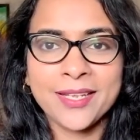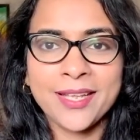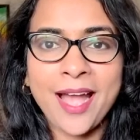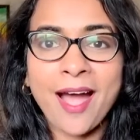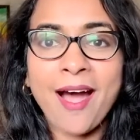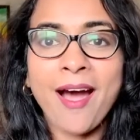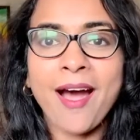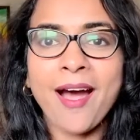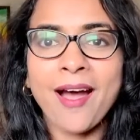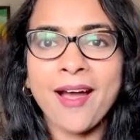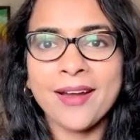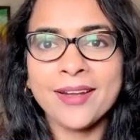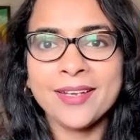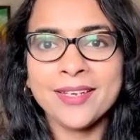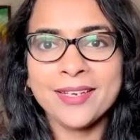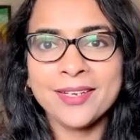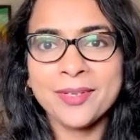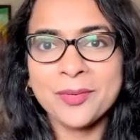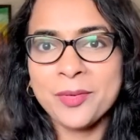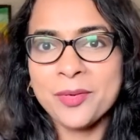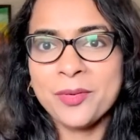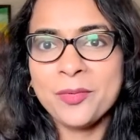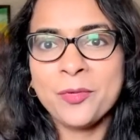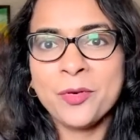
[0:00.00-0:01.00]
Heart
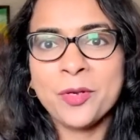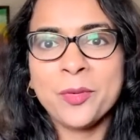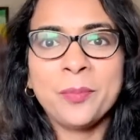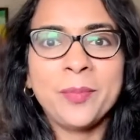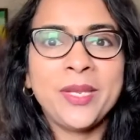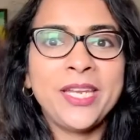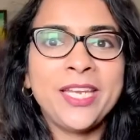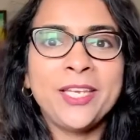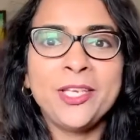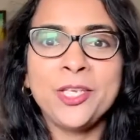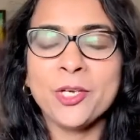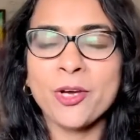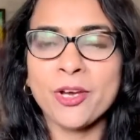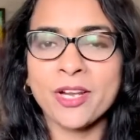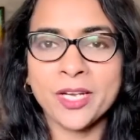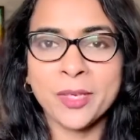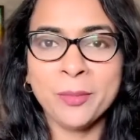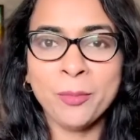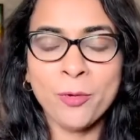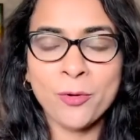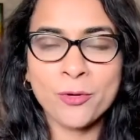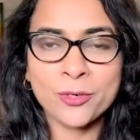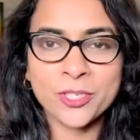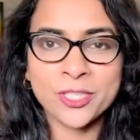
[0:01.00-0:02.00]
would mean your
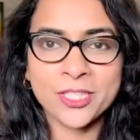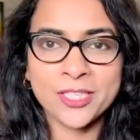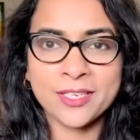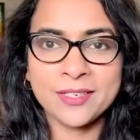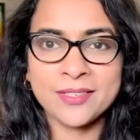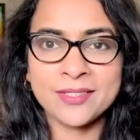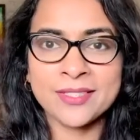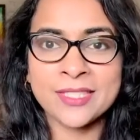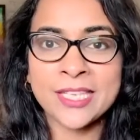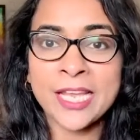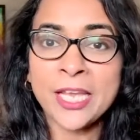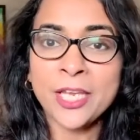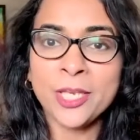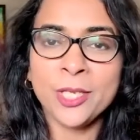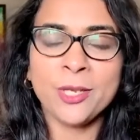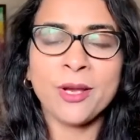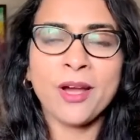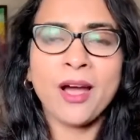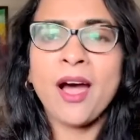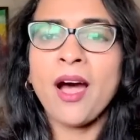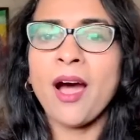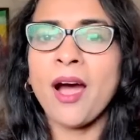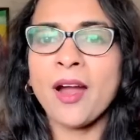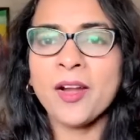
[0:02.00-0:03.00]
emotions. Your
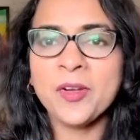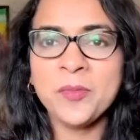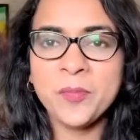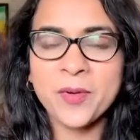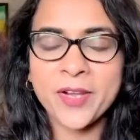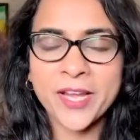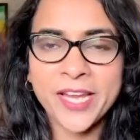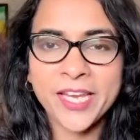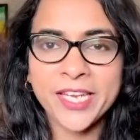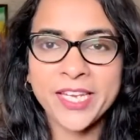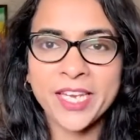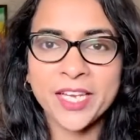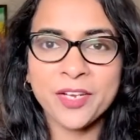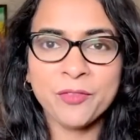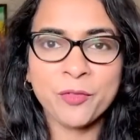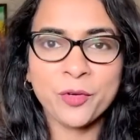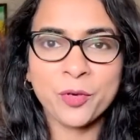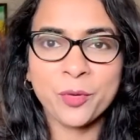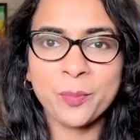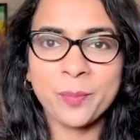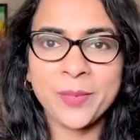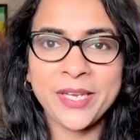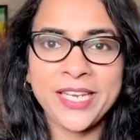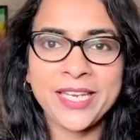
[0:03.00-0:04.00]
heart breaking
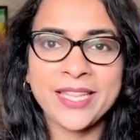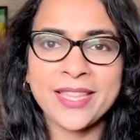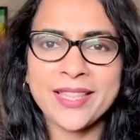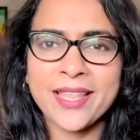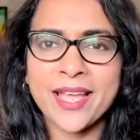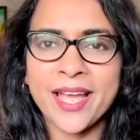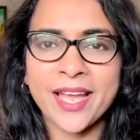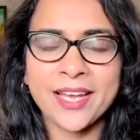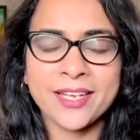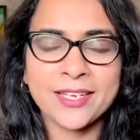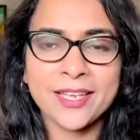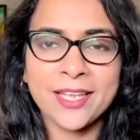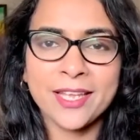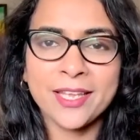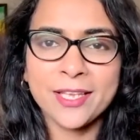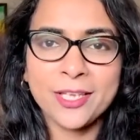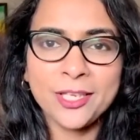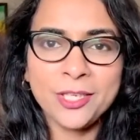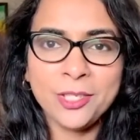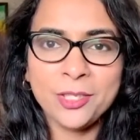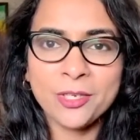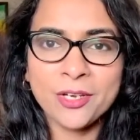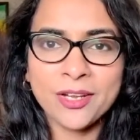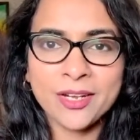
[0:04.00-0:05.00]
would mean that
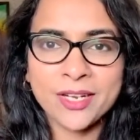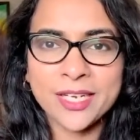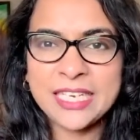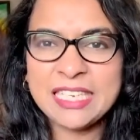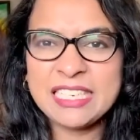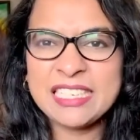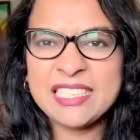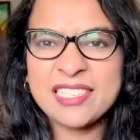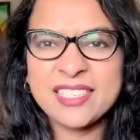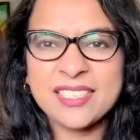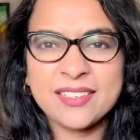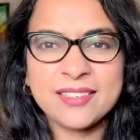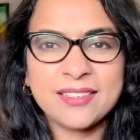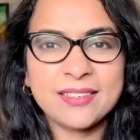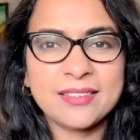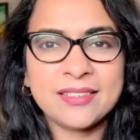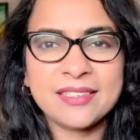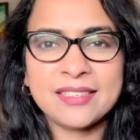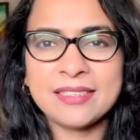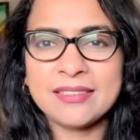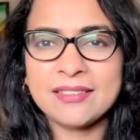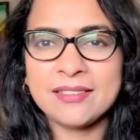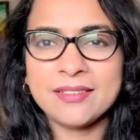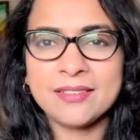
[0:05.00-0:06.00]
you're in
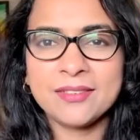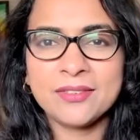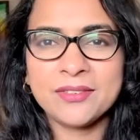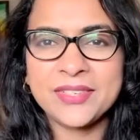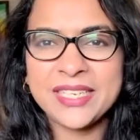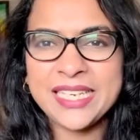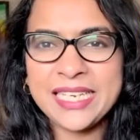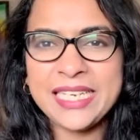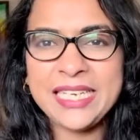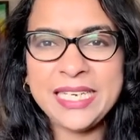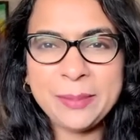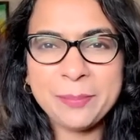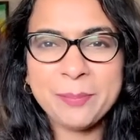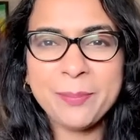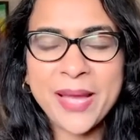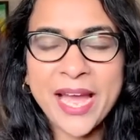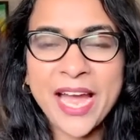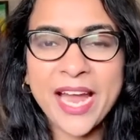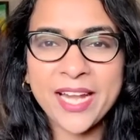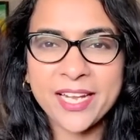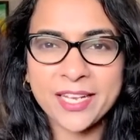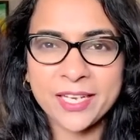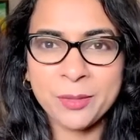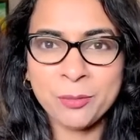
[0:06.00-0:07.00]
really
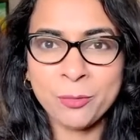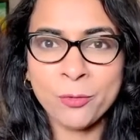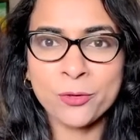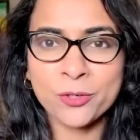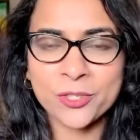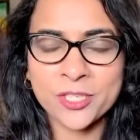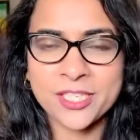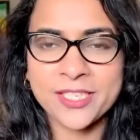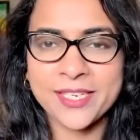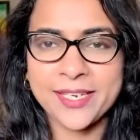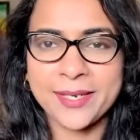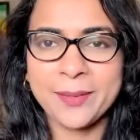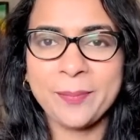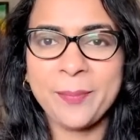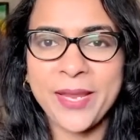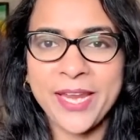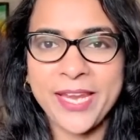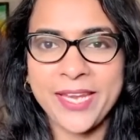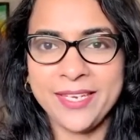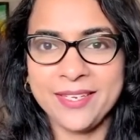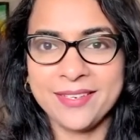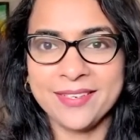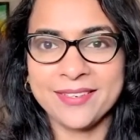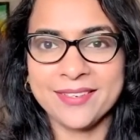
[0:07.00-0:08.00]
bad emotional
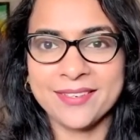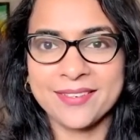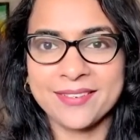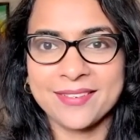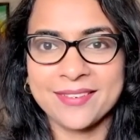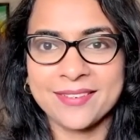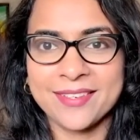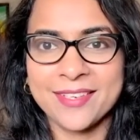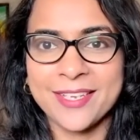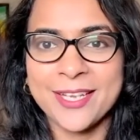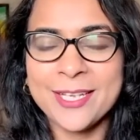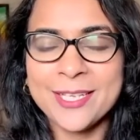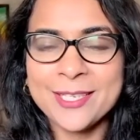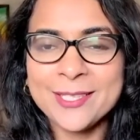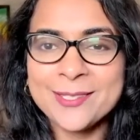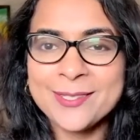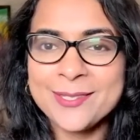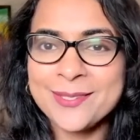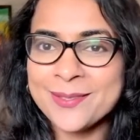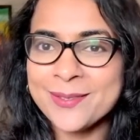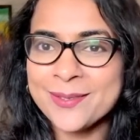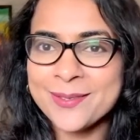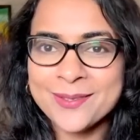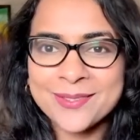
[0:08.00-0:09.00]
pain.
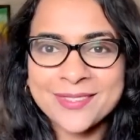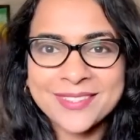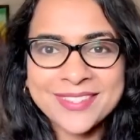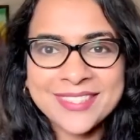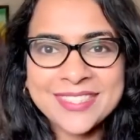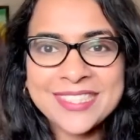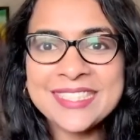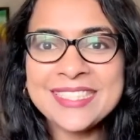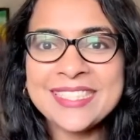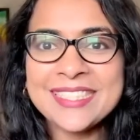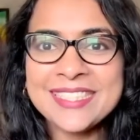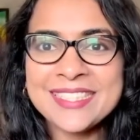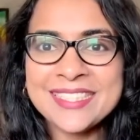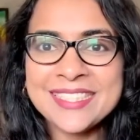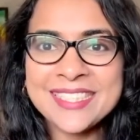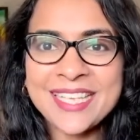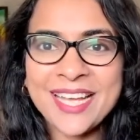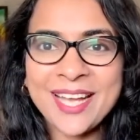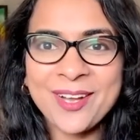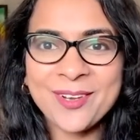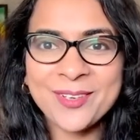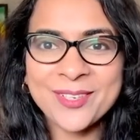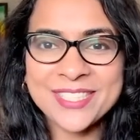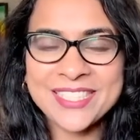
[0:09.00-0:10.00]
So this is
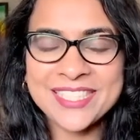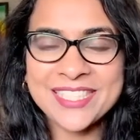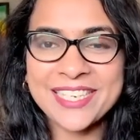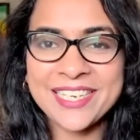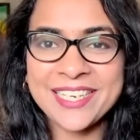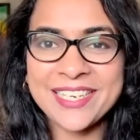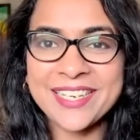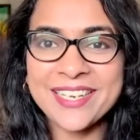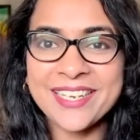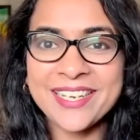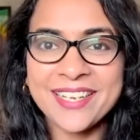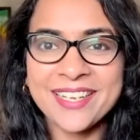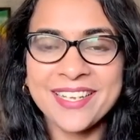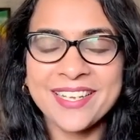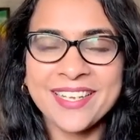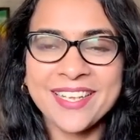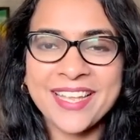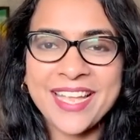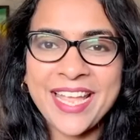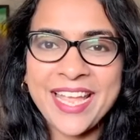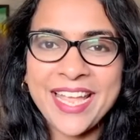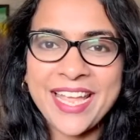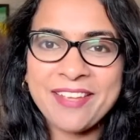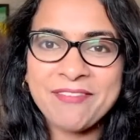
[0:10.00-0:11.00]
how it's clear.
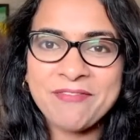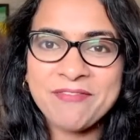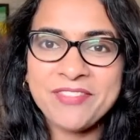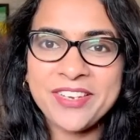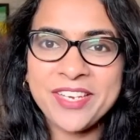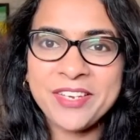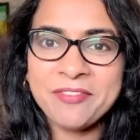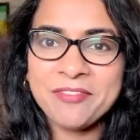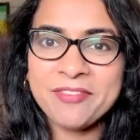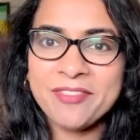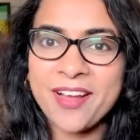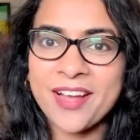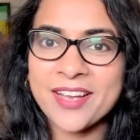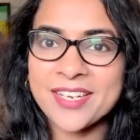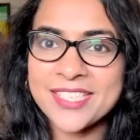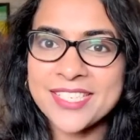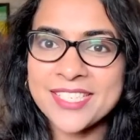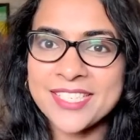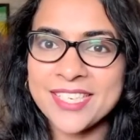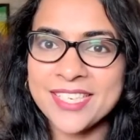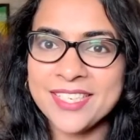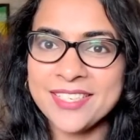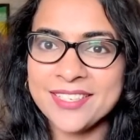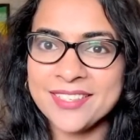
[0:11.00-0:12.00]
Every
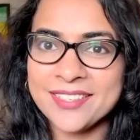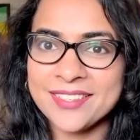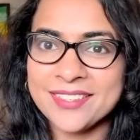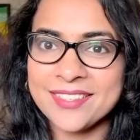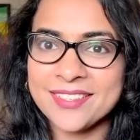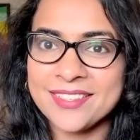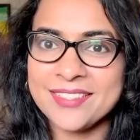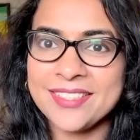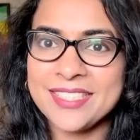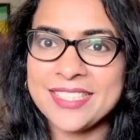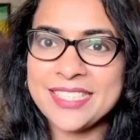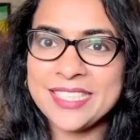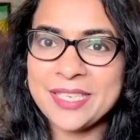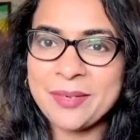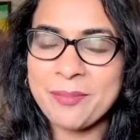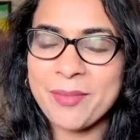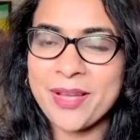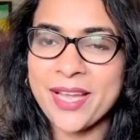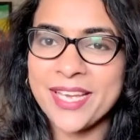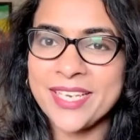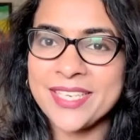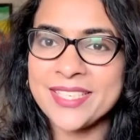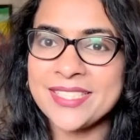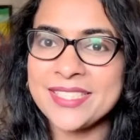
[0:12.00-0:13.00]
function
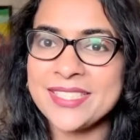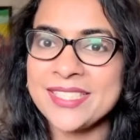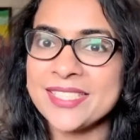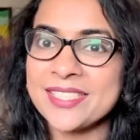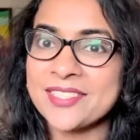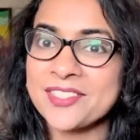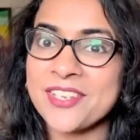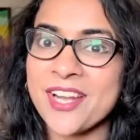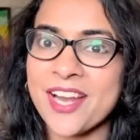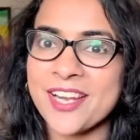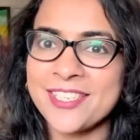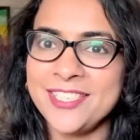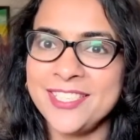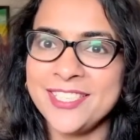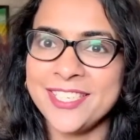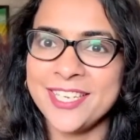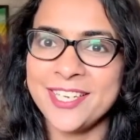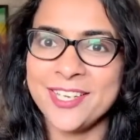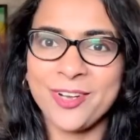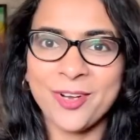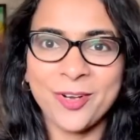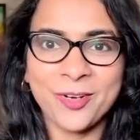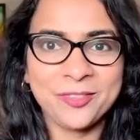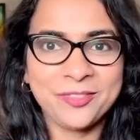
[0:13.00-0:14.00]
determines the
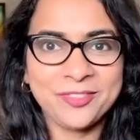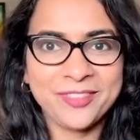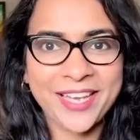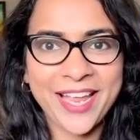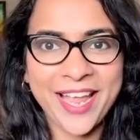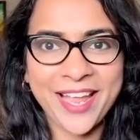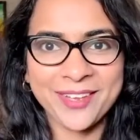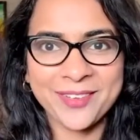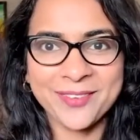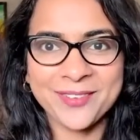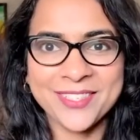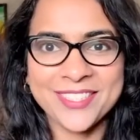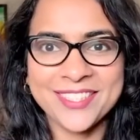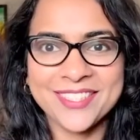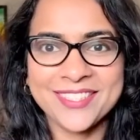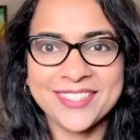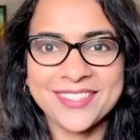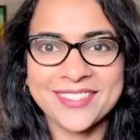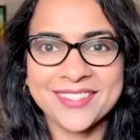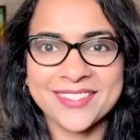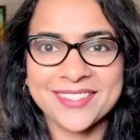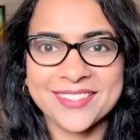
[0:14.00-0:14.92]
structure of language.